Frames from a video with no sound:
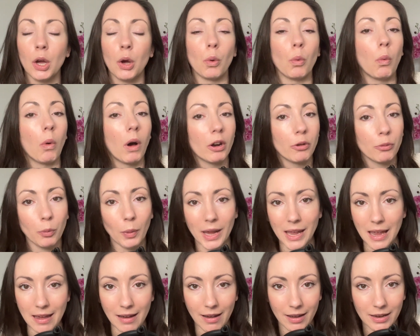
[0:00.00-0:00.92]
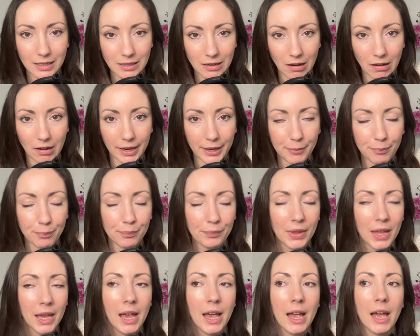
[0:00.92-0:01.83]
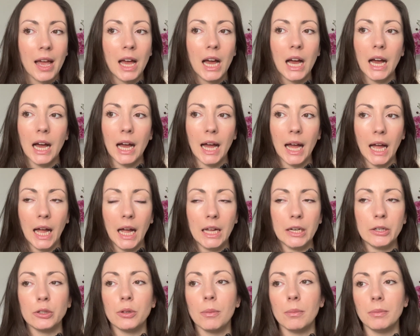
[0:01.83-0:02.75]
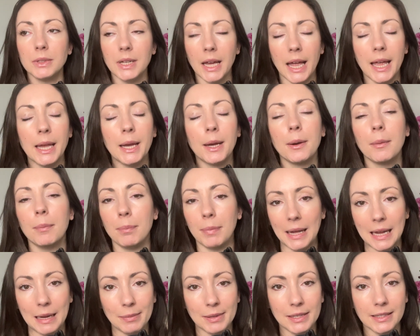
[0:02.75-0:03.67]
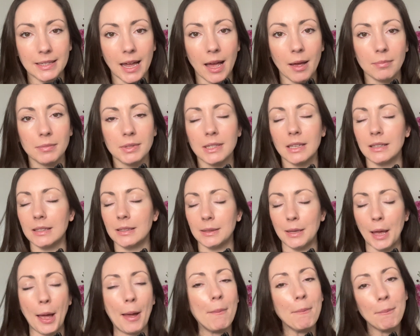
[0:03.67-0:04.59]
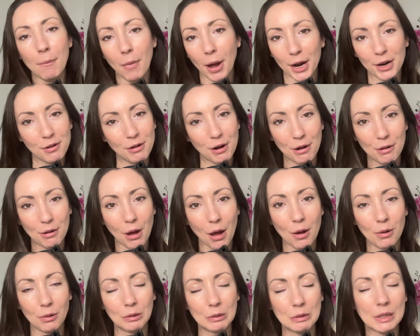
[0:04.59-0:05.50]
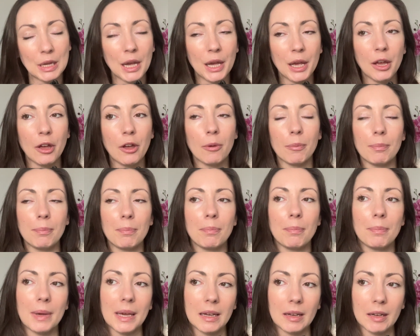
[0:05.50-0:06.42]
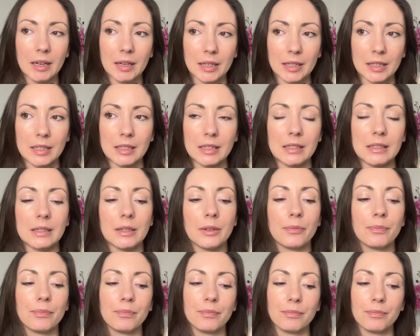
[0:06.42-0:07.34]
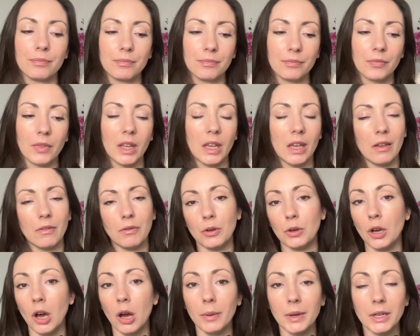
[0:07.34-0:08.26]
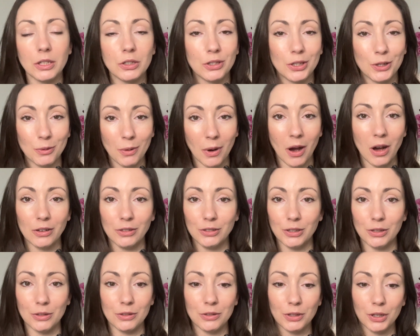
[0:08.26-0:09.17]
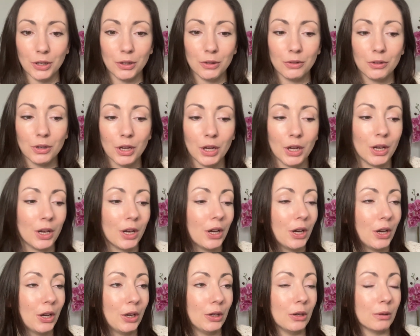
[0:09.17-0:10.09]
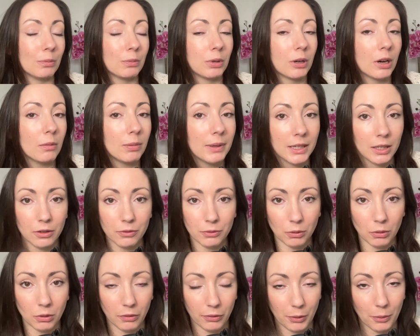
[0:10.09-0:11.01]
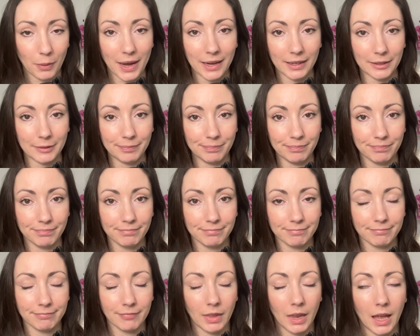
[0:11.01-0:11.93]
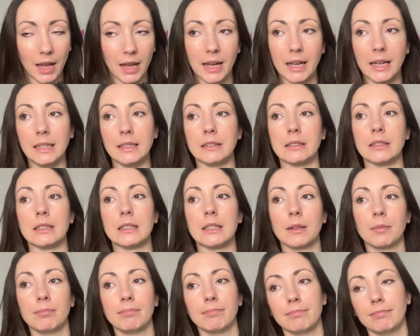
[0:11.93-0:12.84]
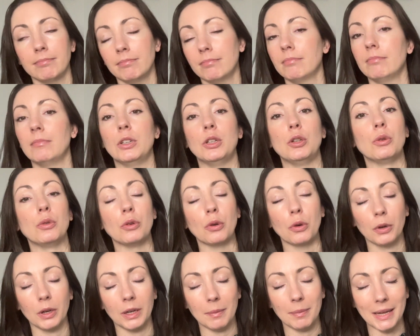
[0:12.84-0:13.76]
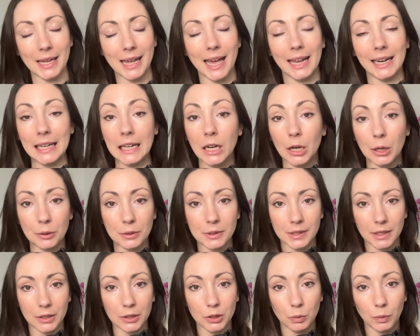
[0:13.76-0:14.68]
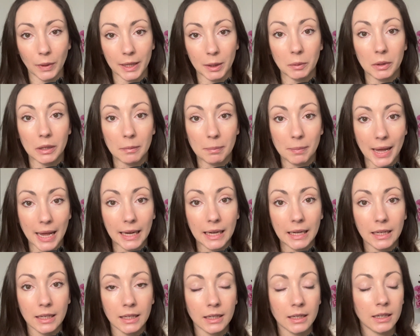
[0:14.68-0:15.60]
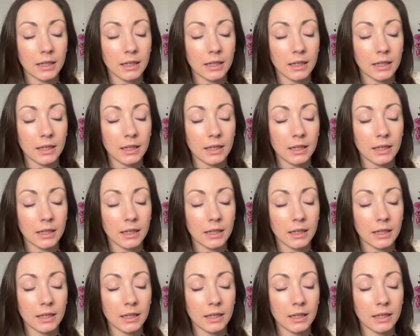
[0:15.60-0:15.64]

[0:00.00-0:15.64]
1 week at a time, and take baby steps, set micro goals, because if you go in too hard too soon, you're probably going to fall off the wagon, and you're not going to be any closer to where you want to be.